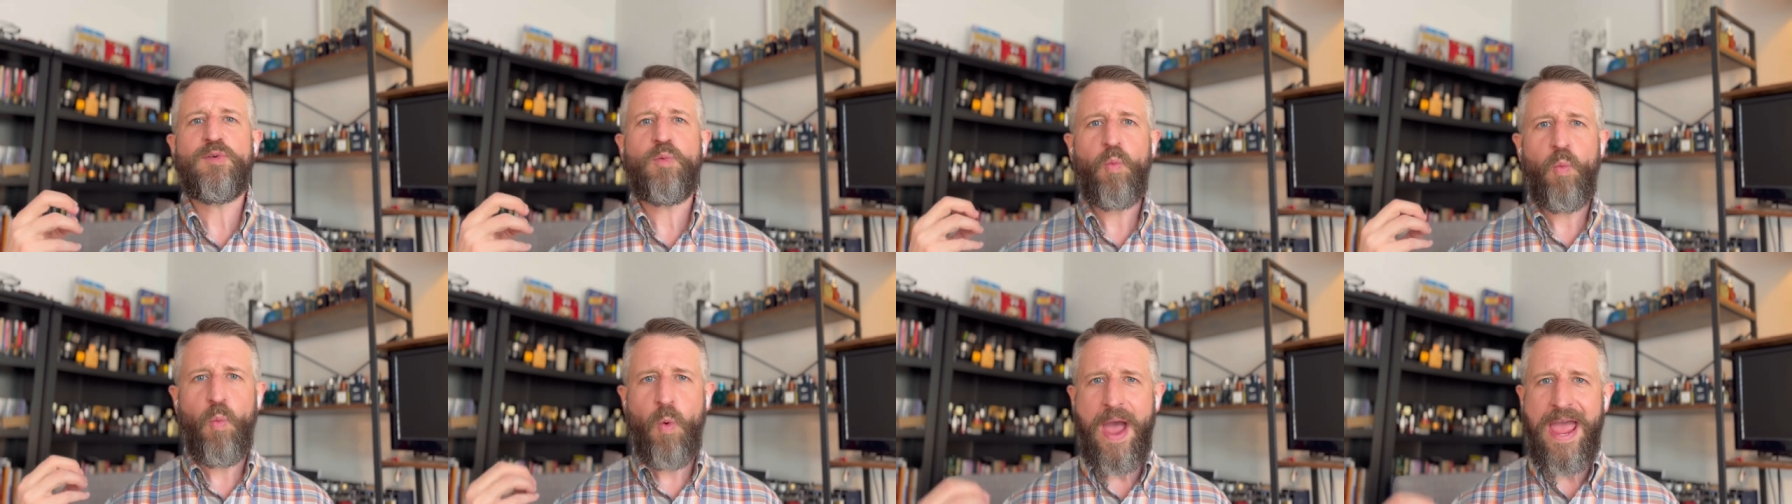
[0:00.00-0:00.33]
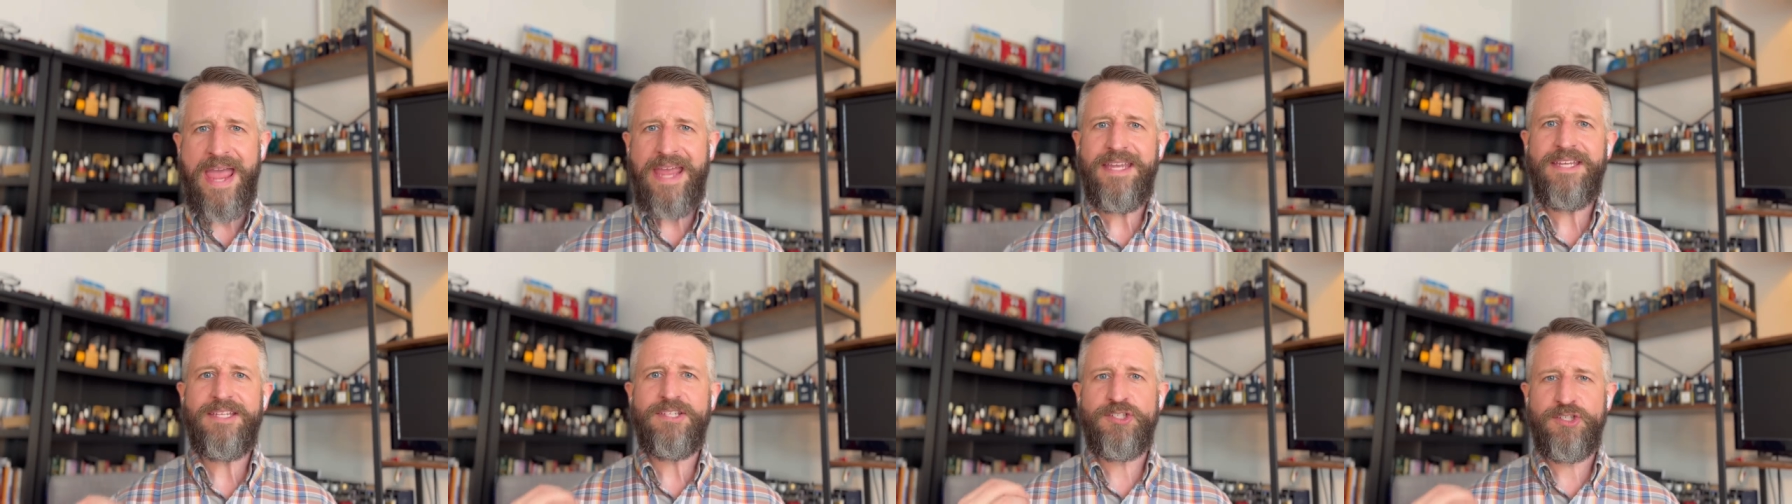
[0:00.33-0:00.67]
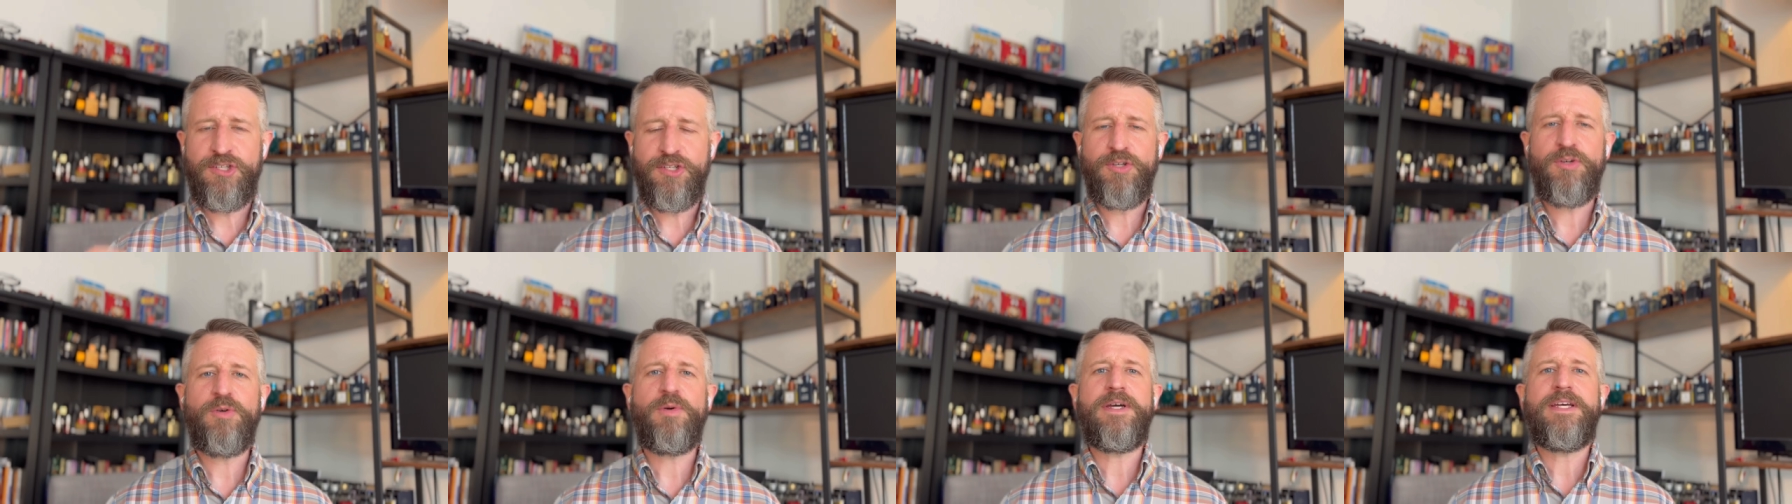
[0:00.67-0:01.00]
weight
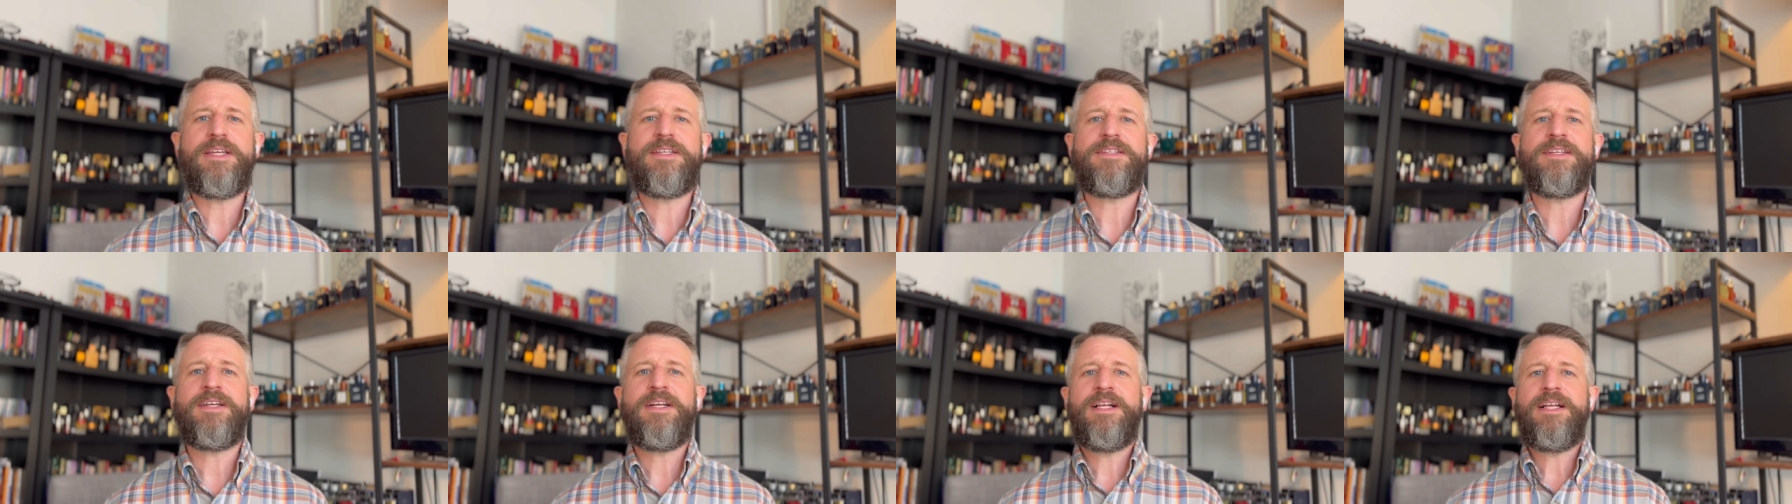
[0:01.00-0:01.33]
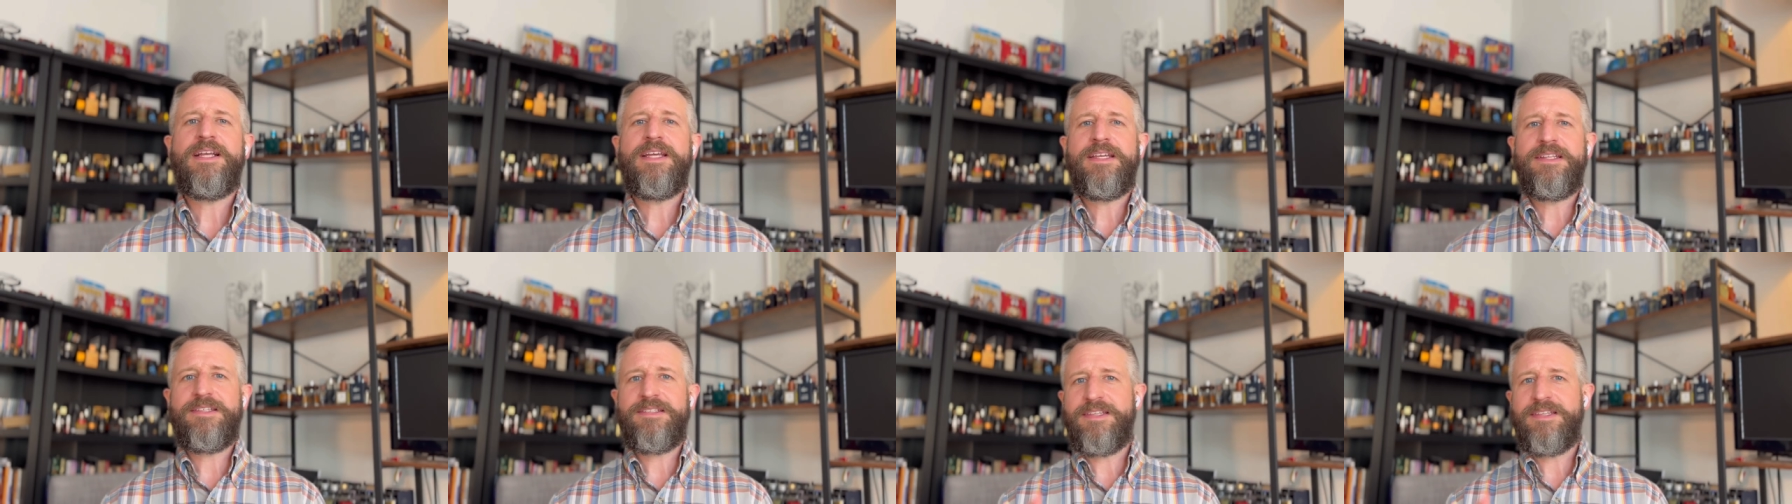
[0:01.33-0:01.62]
to it. It's